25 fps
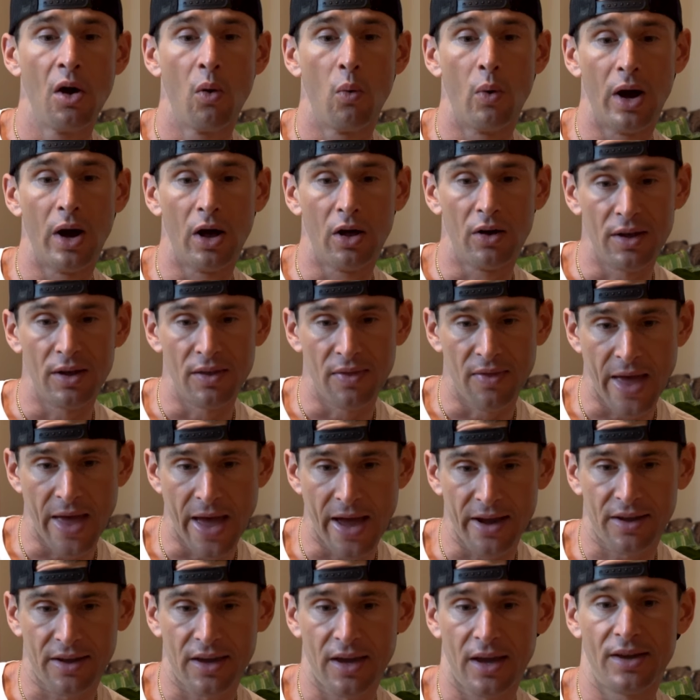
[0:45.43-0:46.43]
well, in
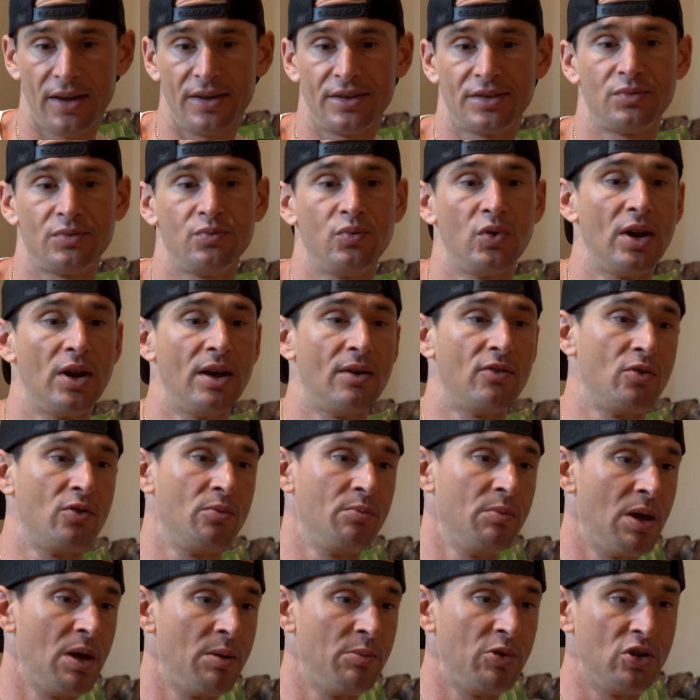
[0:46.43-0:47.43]
that case, whatever,
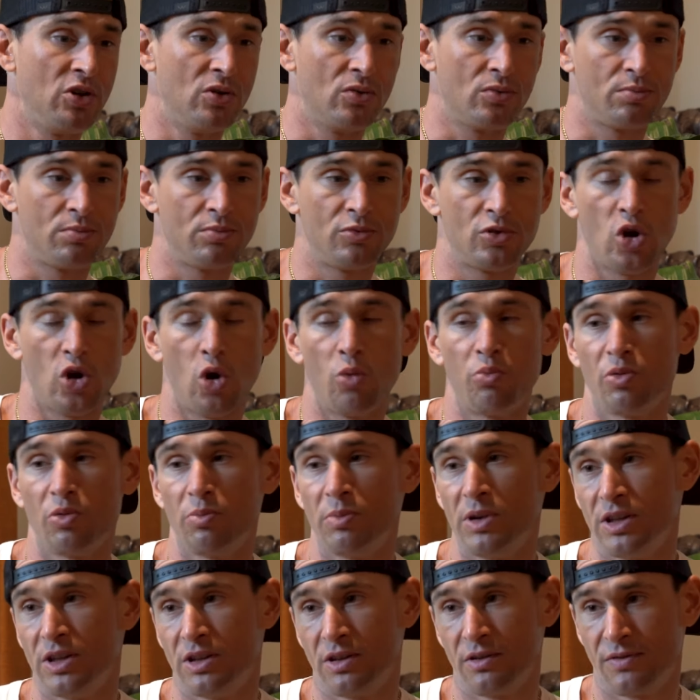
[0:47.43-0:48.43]
maybe you're
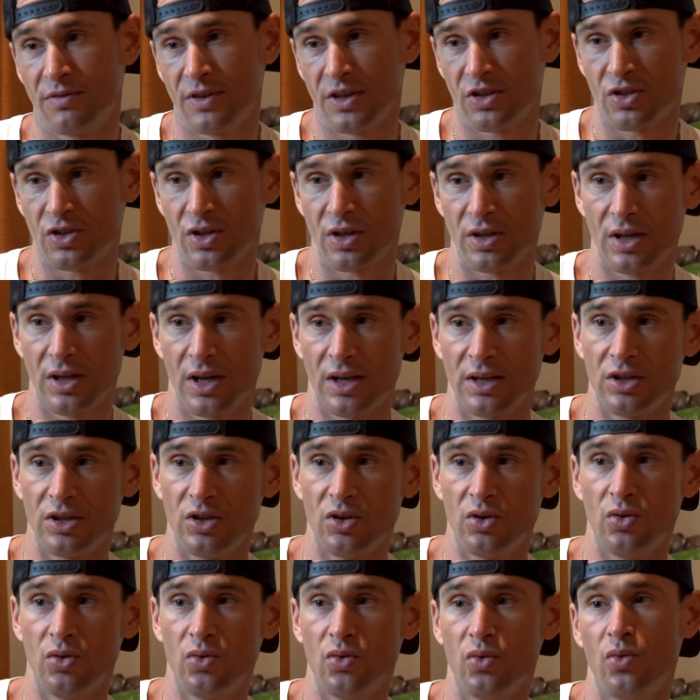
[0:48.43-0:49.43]
dopamine deficient and
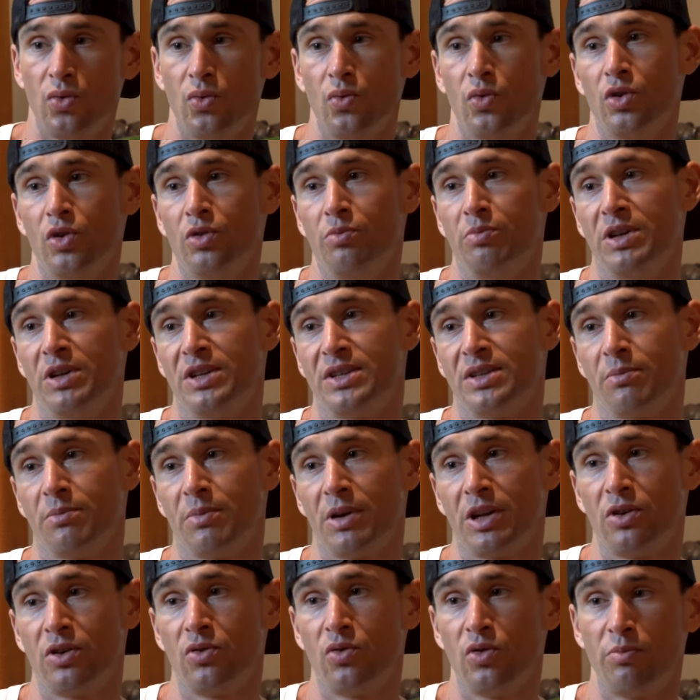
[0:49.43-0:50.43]
you would be
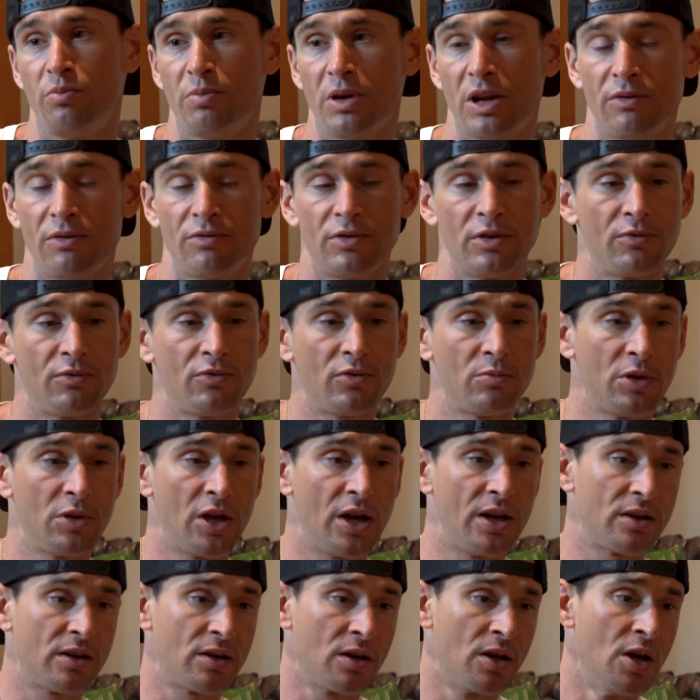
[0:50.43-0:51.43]
somebody who would benefit from
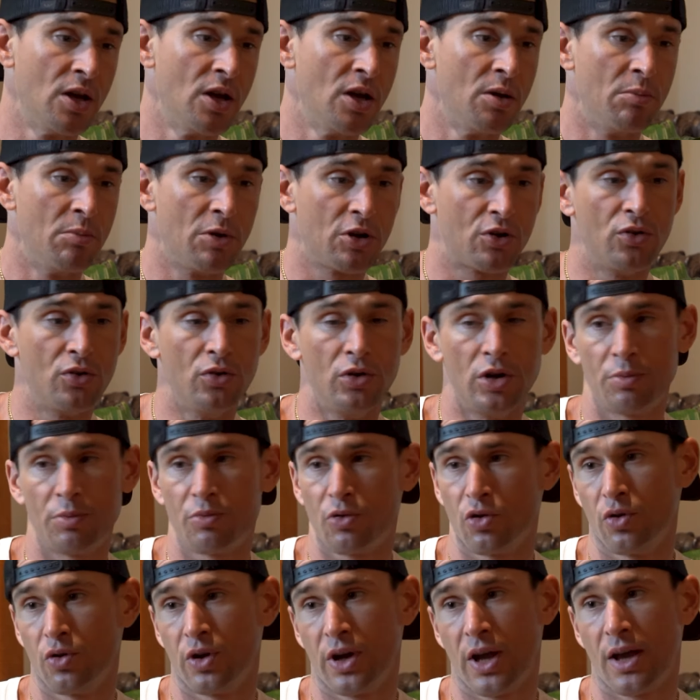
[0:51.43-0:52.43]
like mucuna
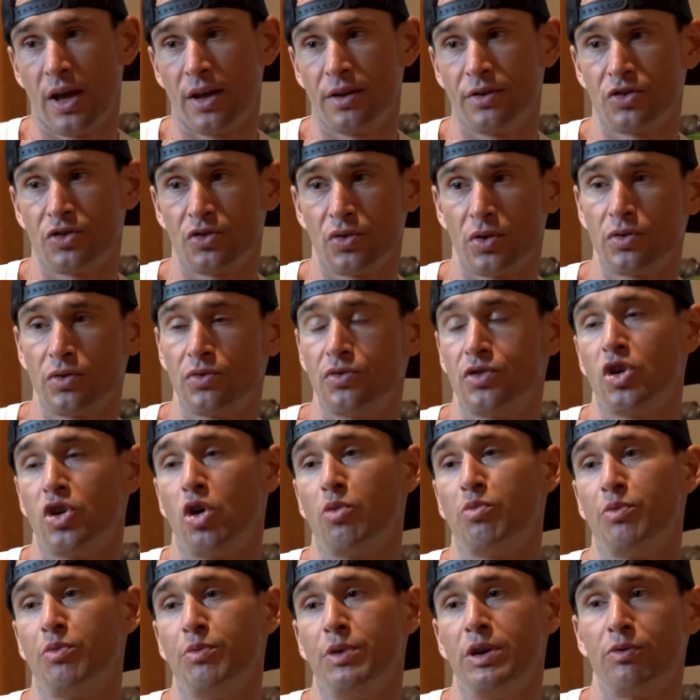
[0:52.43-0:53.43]
pruriens or other
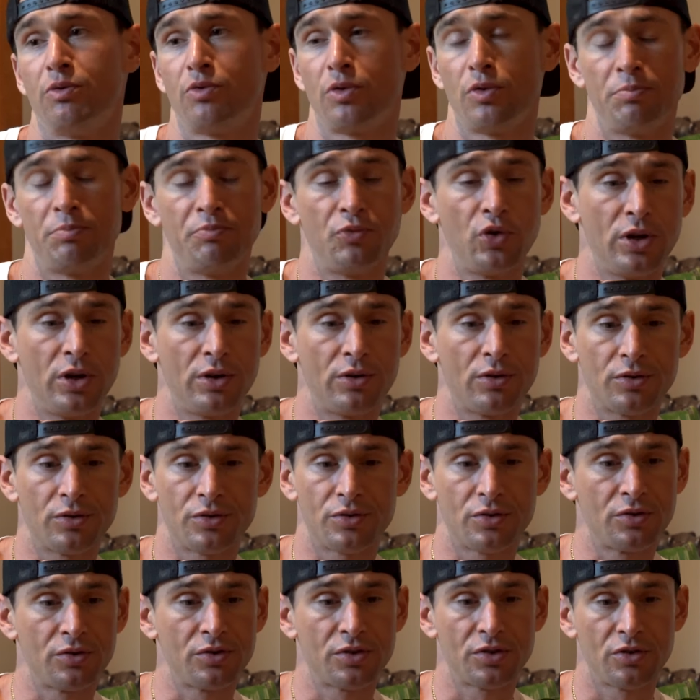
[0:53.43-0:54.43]
dopamine
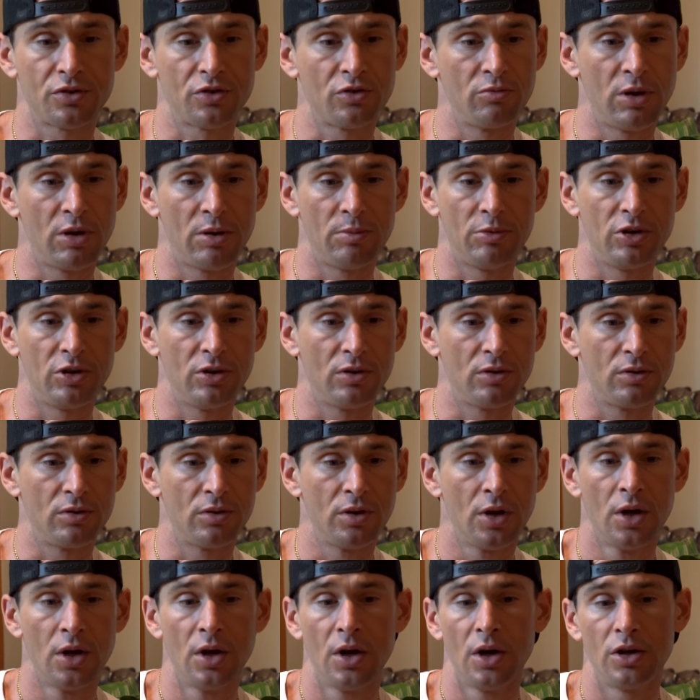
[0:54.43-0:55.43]
precursors, or maybe
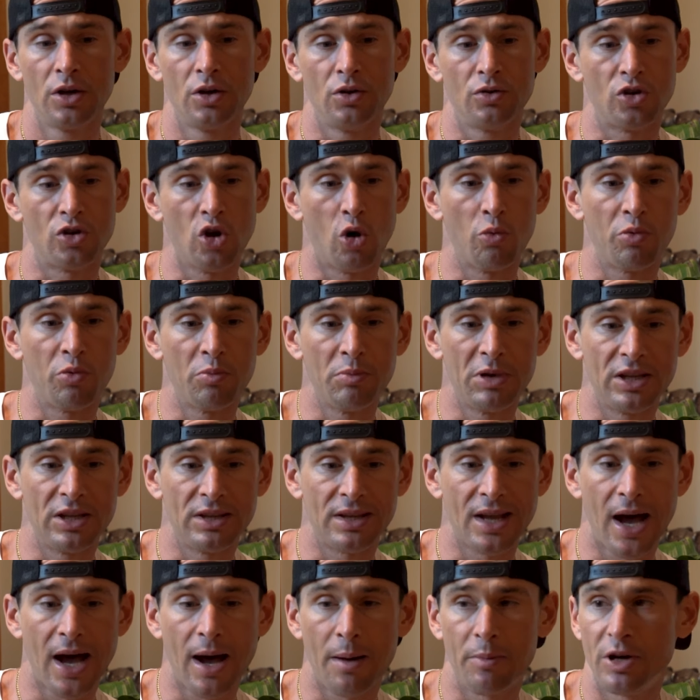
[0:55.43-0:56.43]
you're, you're
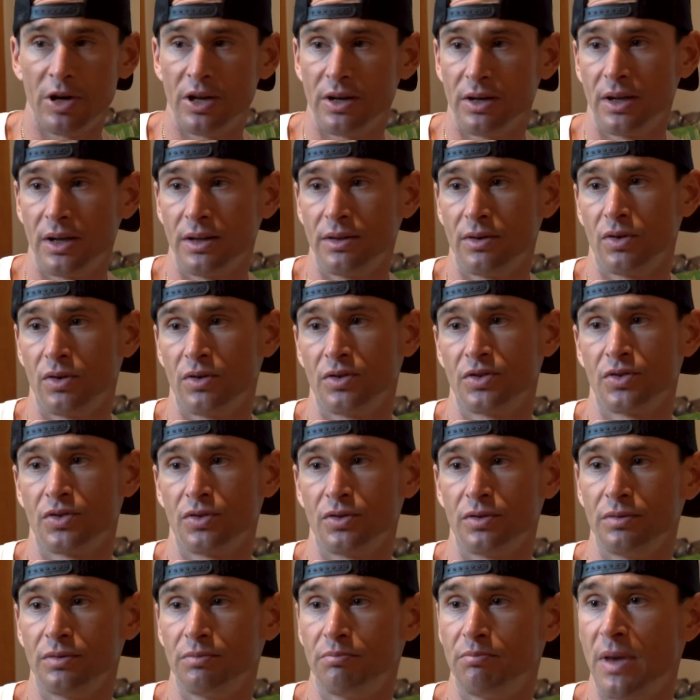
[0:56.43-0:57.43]
dopamine dominant and there are
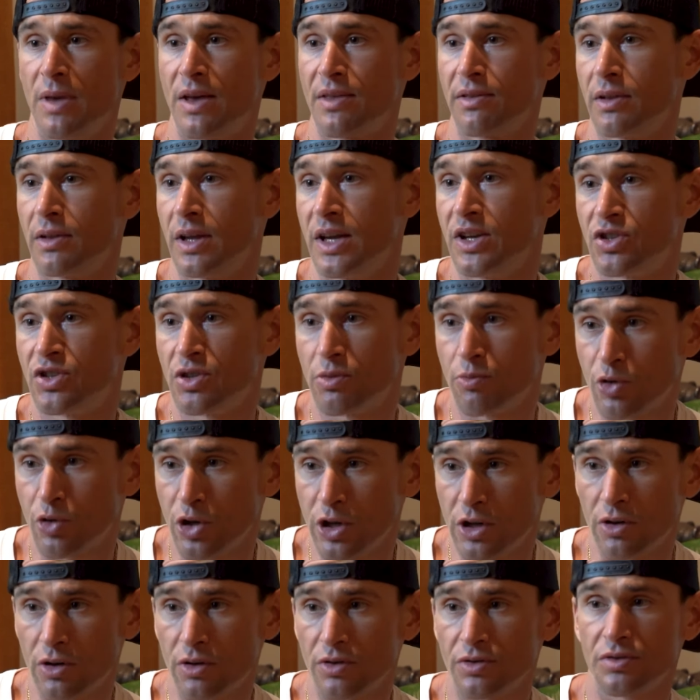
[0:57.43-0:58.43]
certain methylation
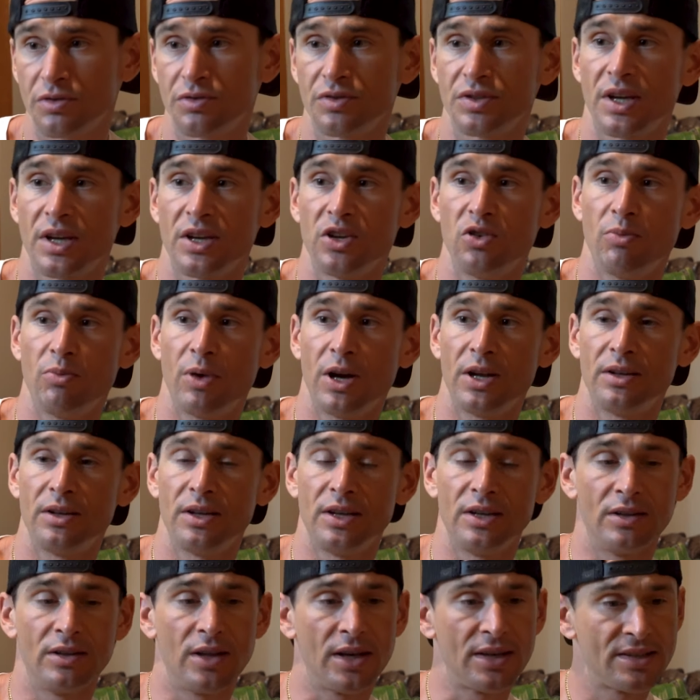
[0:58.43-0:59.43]
precursors that you might
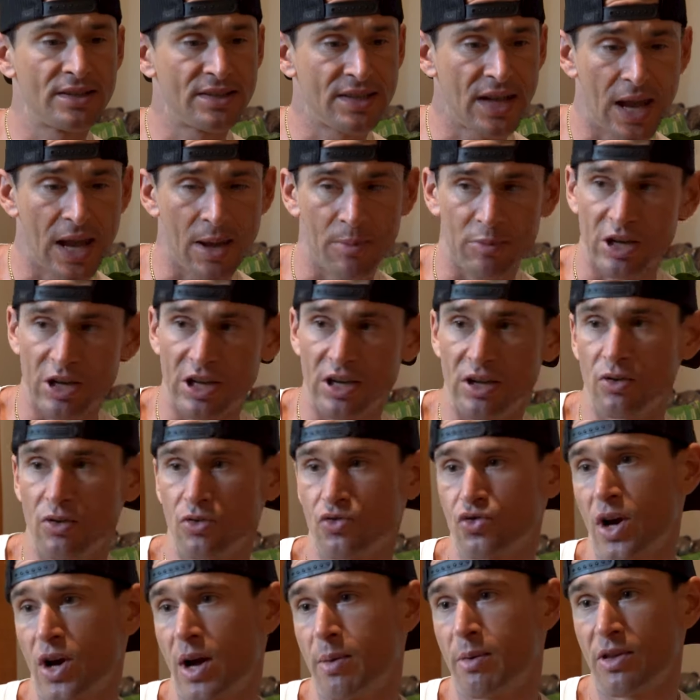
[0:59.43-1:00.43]
need, like SAMe or
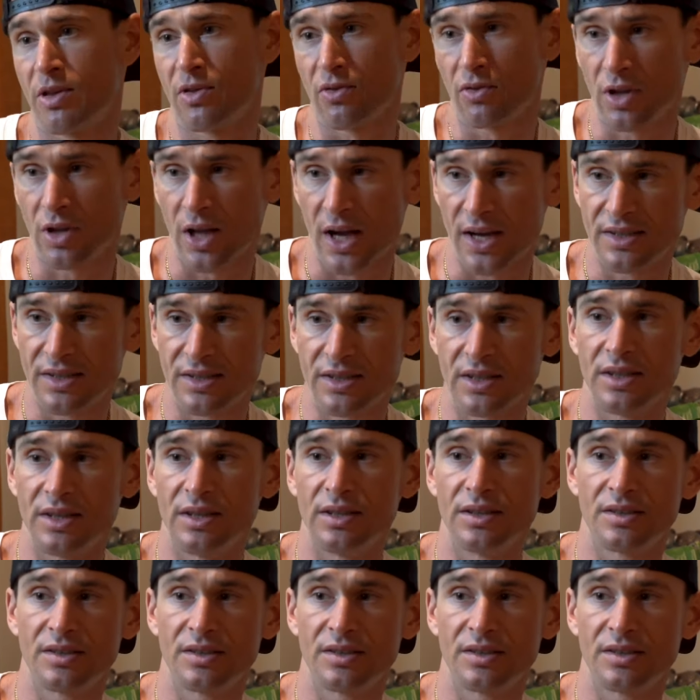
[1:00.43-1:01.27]
trimethylglycine,